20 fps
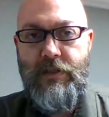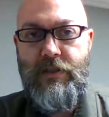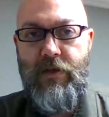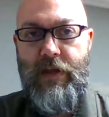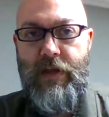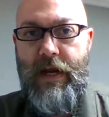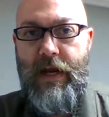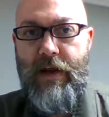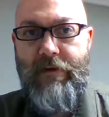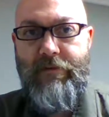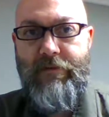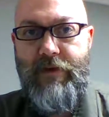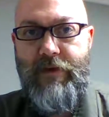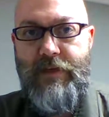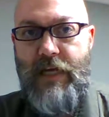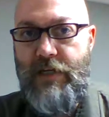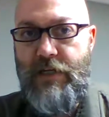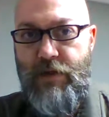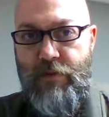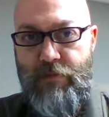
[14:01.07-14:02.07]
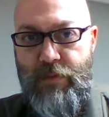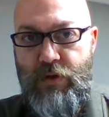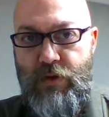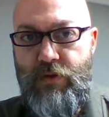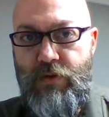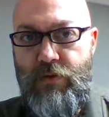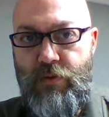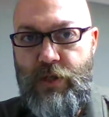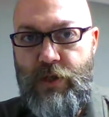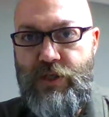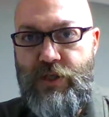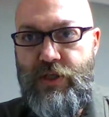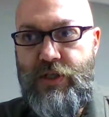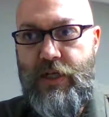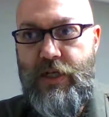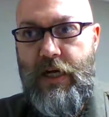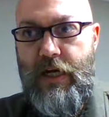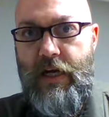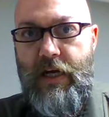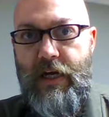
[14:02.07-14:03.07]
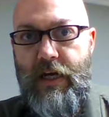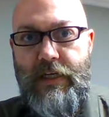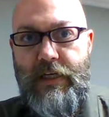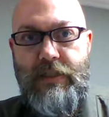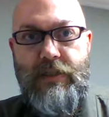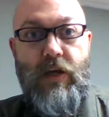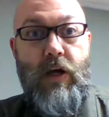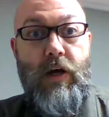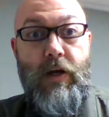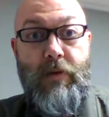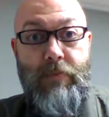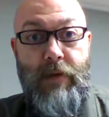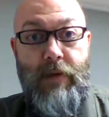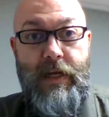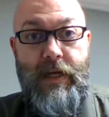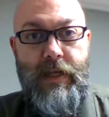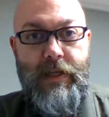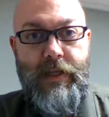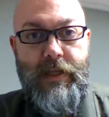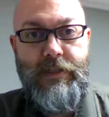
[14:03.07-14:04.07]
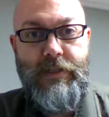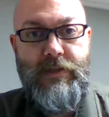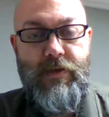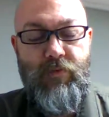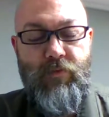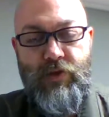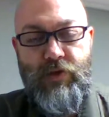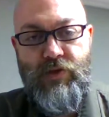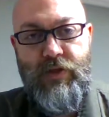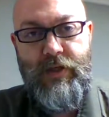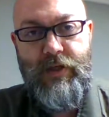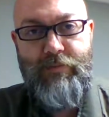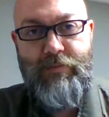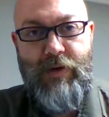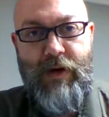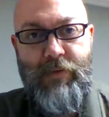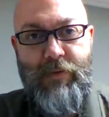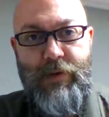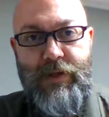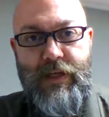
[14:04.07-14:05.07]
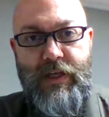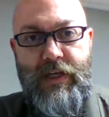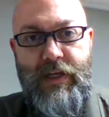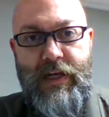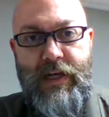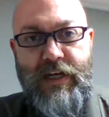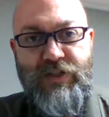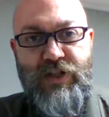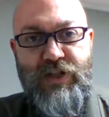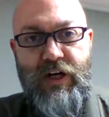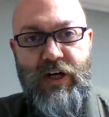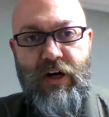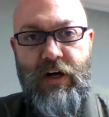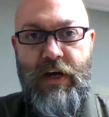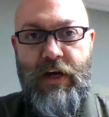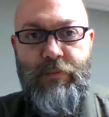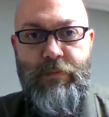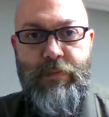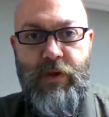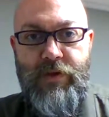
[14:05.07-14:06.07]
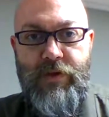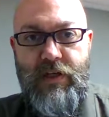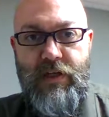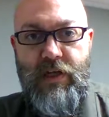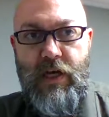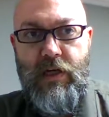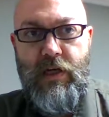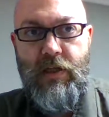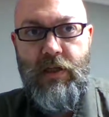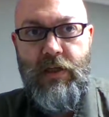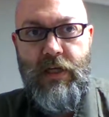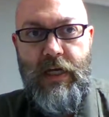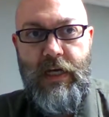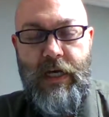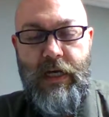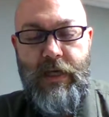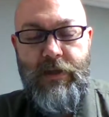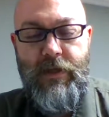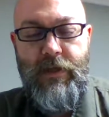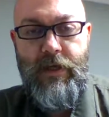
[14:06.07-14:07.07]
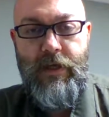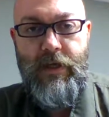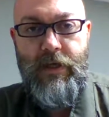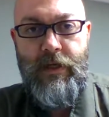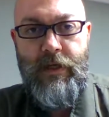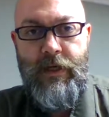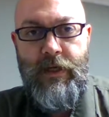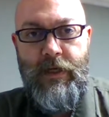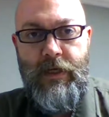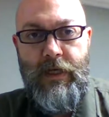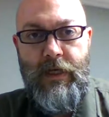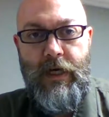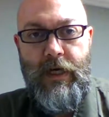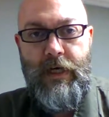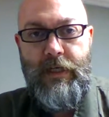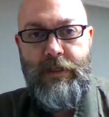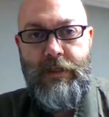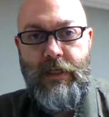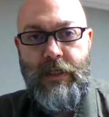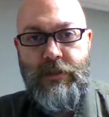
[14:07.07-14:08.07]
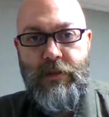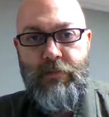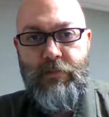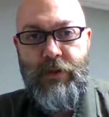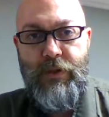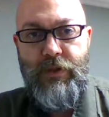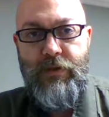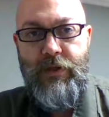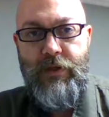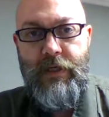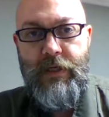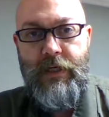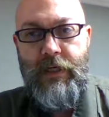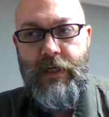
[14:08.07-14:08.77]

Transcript: So they have a desert boot, which uh, is on my hit list, which in, probably within the next year I'll have both the Takala and the uh, desert boot.